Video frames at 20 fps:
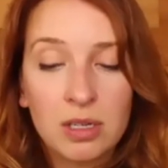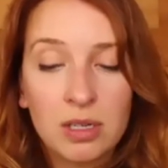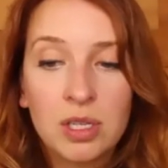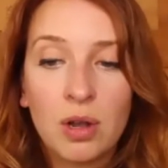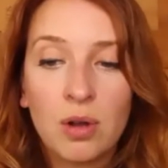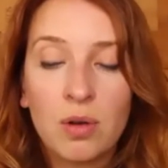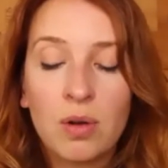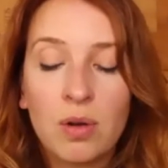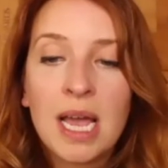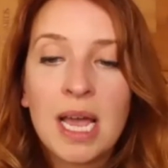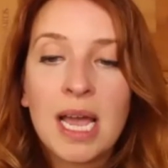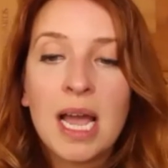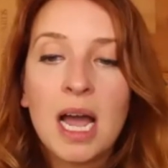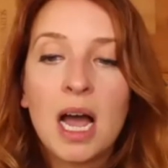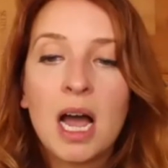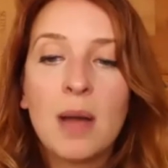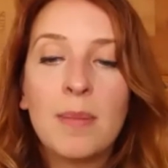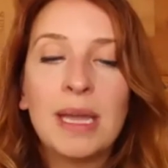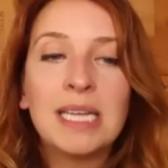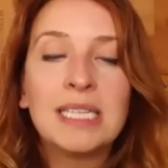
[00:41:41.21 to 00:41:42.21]
So
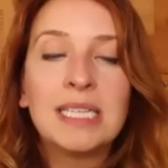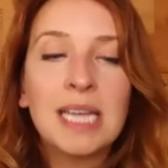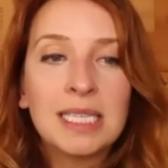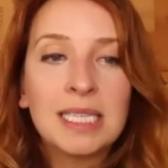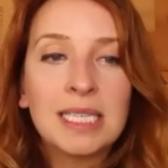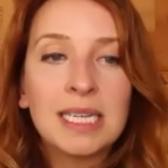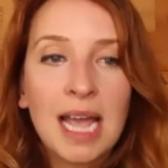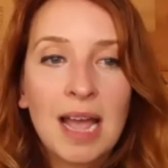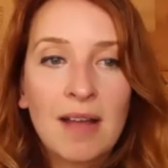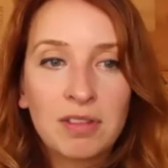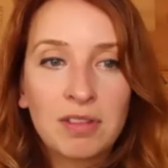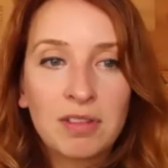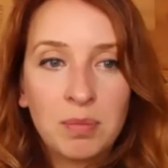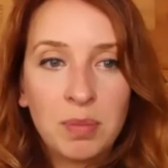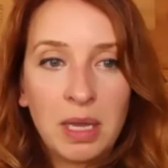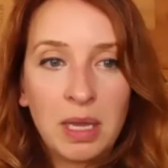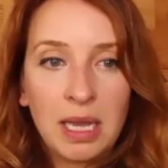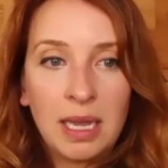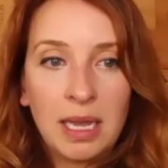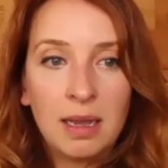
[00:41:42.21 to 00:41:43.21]
it doesn't have to
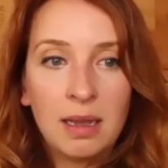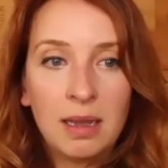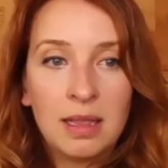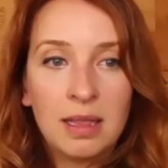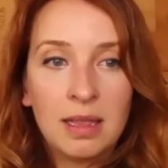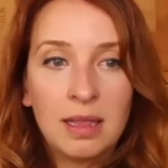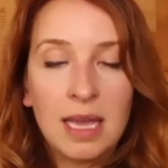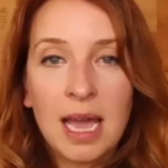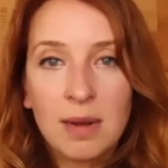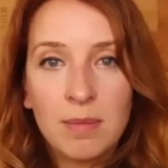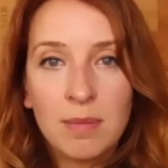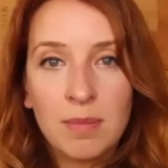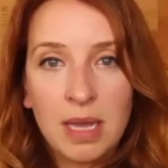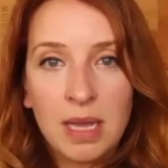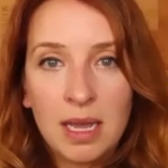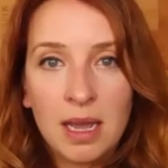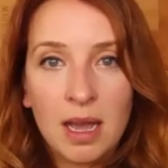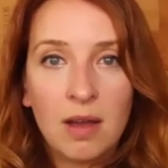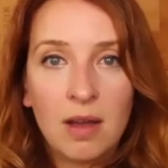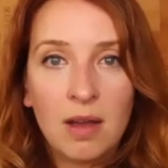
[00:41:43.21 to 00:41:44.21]
be the
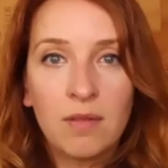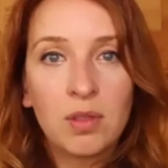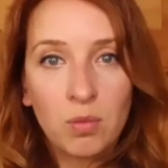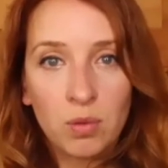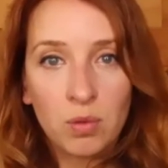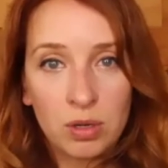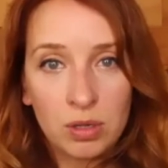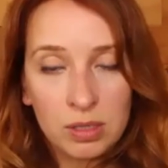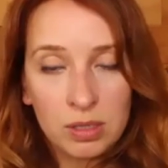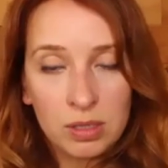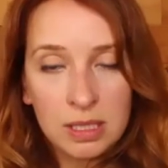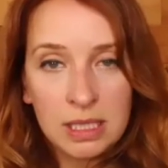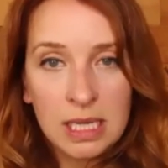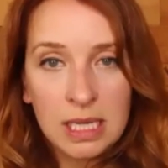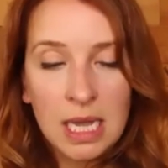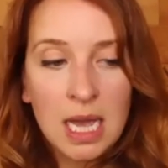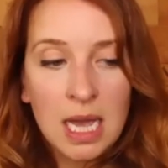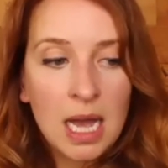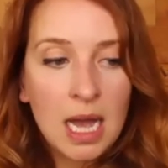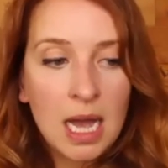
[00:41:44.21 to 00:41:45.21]
enemy of the world,
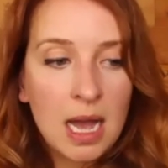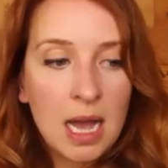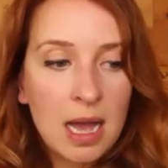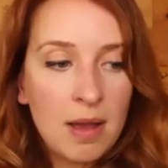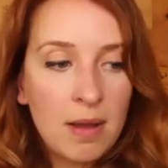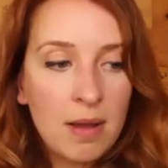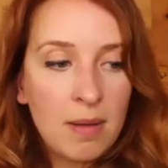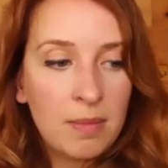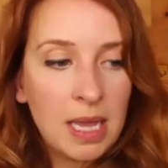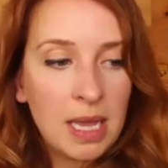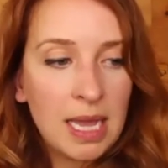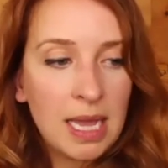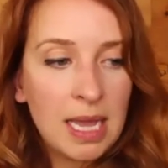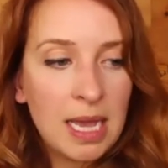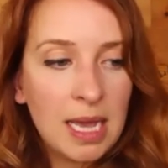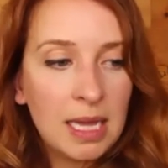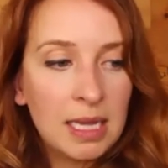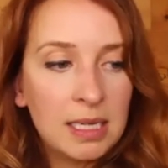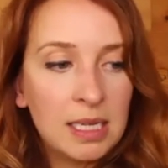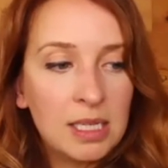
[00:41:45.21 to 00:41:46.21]
and
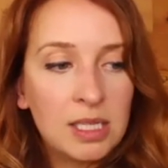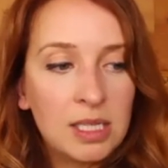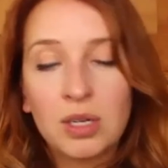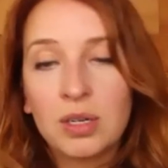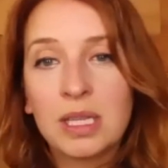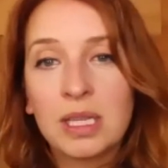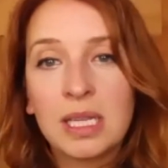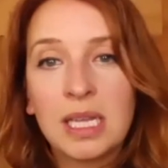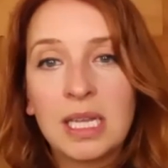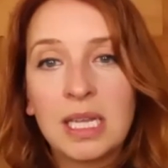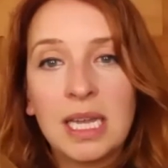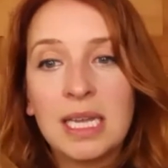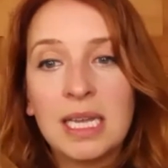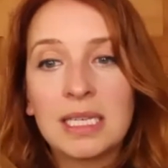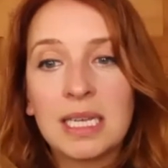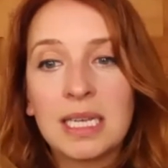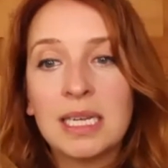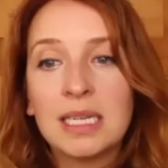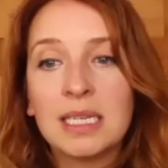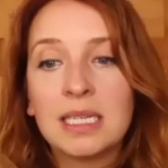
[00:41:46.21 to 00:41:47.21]
it certainly
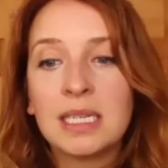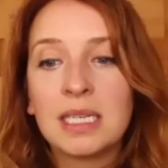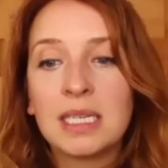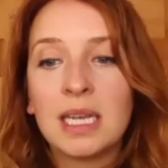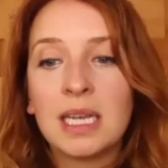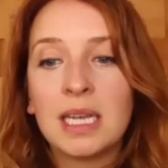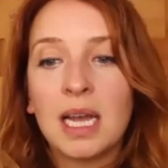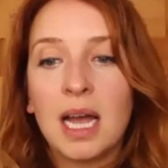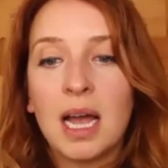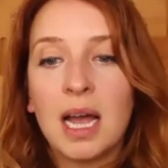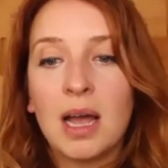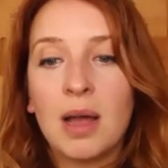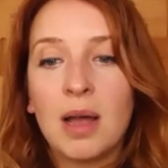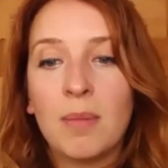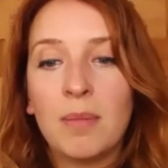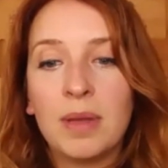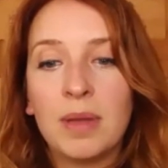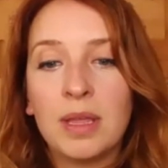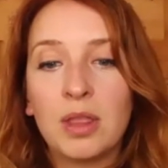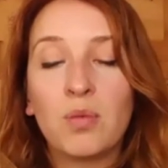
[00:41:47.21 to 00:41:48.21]
isn't
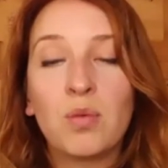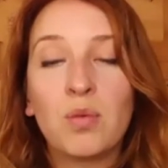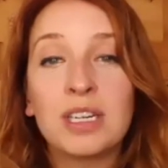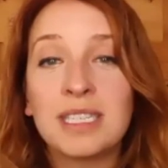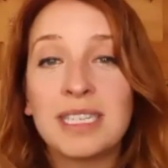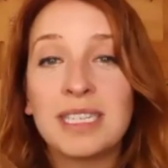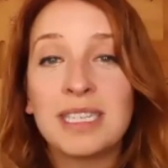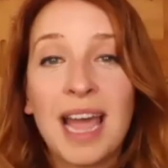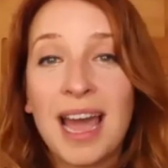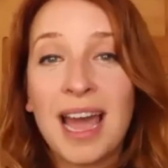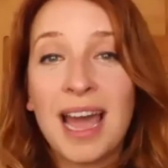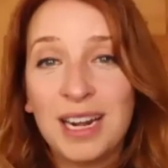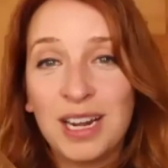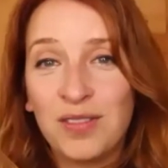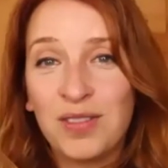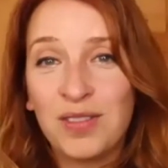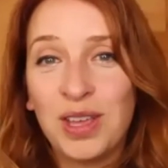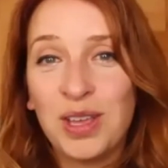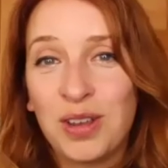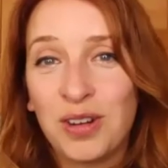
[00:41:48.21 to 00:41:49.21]
the worst additive
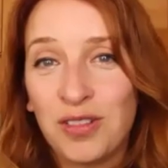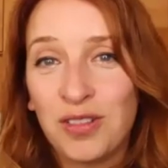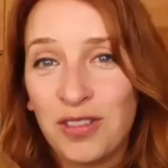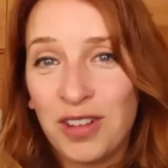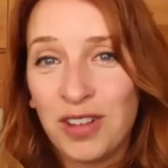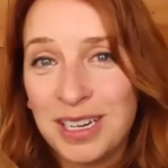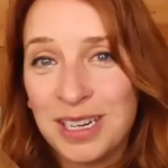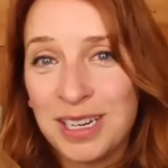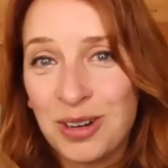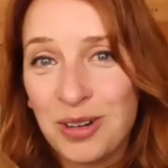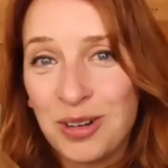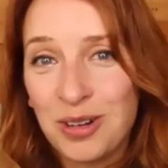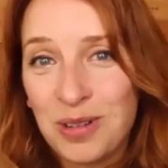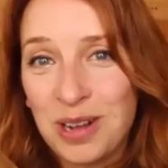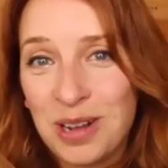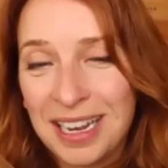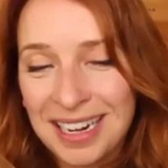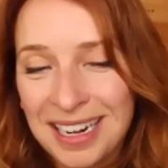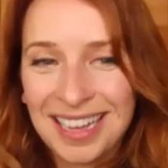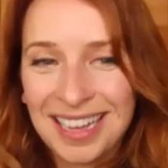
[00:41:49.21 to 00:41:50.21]
that you can find in your wine.